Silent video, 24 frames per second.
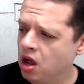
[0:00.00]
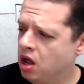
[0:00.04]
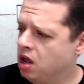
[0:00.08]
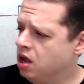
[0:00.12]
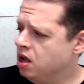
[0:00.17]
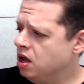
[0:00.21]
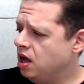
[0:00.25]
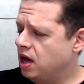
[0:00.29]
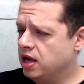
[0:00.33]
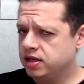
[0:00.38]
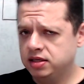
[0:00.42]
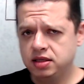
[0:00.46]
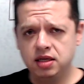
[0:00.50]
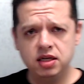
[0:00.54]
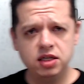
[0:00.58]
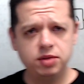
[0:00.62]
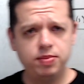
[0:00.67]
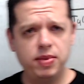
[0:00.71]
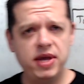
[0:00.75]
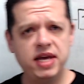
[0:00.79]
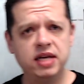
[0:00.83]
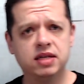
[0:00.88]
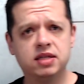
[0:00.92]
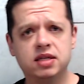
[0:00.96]
As this
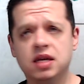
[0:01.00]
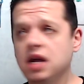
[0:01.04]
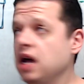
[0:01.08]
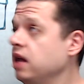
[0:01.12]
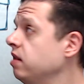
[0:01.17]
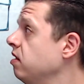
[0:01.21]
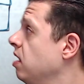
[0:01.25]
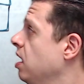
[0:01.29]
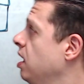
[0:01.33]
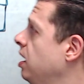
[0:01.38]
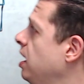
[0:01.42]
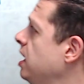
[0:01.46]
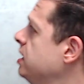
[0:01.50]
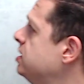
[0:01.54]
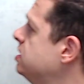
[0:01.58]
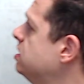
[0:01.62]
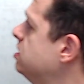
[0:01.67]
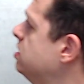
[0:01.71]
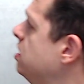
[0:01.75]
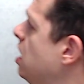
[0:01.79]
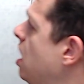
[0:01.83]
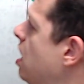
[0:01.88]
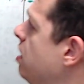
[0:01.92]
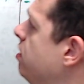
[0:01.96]
being said, let's
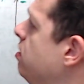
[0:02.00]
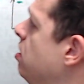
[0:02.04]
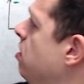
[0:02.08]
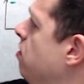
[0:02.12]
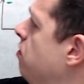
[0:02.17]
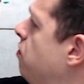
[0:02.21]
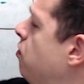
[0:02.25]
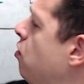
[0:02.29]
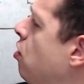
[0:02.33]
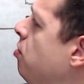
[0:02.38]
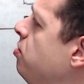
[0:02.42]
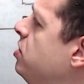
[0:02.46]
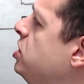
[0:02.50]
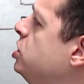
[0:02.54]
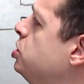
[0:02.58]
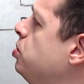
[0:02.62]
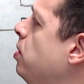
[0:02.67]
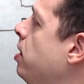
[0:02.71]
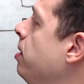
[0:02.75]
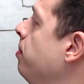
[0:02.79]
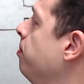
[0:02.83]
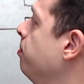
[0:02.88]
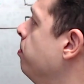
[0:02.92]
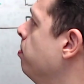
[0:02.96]
start from this
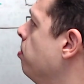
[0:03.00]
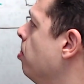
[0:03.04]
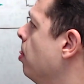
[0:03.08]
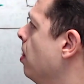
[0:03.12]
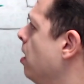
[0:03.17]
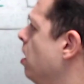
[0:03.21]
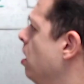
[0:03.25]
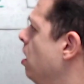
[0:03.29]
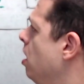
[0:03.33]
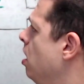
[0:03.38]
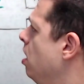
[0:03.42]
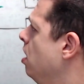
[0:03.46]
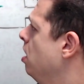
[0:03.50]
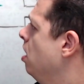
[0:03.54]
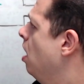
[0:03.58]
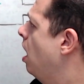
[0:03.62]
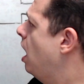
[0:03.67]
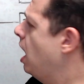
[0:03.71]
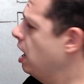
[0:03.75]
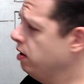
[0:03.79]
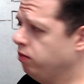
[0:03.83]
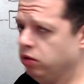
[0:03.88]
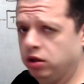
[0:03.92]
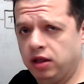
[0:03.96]
one.
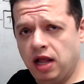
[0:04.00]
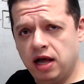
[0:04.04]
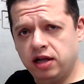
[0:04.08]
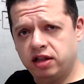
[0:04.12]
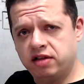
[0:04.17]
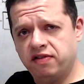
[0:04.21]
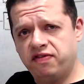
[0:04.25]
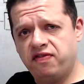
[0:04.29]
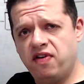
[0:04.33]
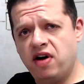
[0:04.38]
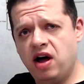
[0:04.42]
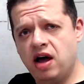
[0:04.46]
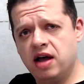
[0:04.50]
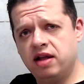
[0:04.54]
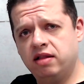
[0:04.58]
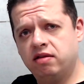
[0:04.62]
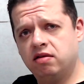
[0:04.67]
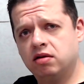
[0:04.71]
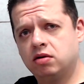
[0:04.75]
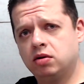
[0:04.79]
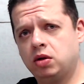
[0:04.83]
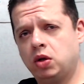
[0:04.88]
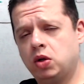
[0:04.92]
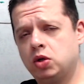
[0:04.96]
I would like to find
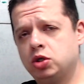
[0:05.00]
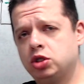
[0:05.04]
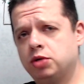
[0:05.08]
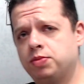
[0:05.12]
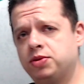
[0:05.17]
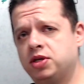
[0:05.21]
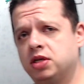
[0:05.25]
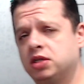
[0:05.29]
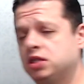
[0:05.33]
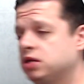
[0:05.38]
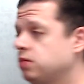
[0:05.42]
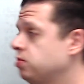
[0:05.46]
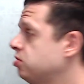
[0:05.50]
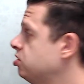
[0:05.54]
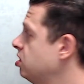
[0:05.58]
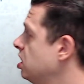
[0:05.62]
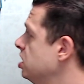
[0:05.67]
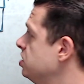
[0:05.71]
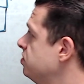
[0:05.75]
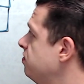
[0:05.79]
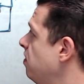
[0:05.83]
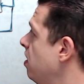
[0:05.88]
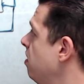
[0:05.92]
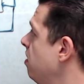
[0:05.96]
closed-loop system transfer